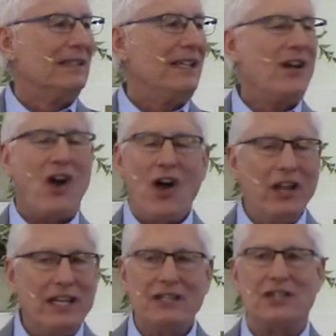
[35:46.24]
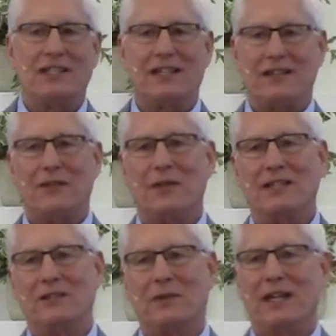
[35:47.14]
It all hinges on the
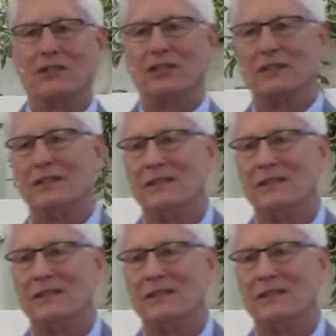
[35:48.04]
resurrection.